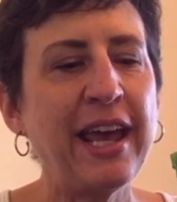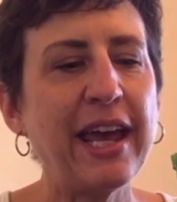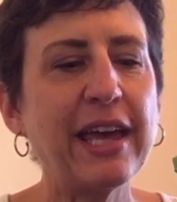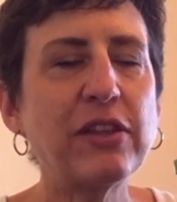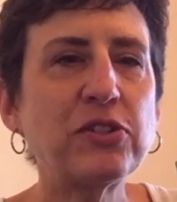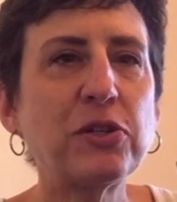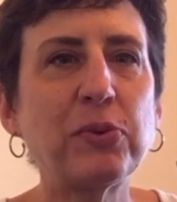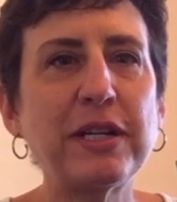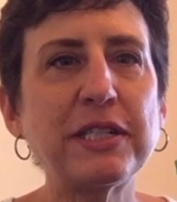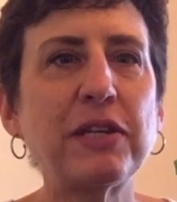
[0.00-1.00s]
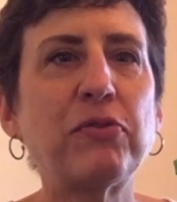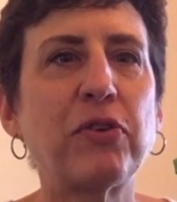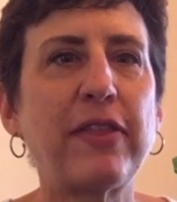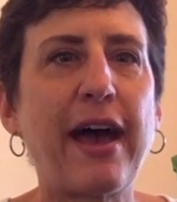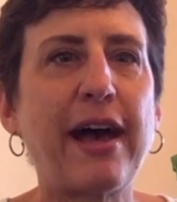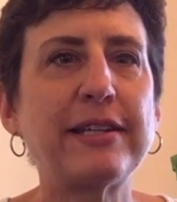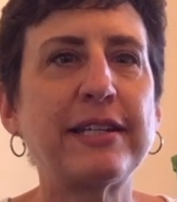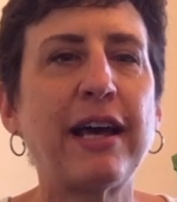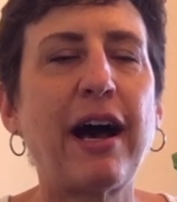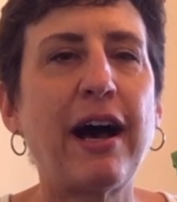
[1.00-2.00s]
And there's a reason for that.
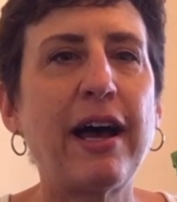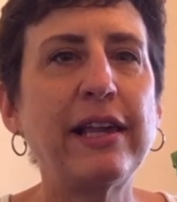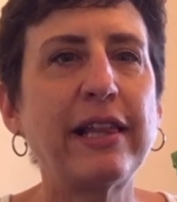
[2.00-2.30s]
I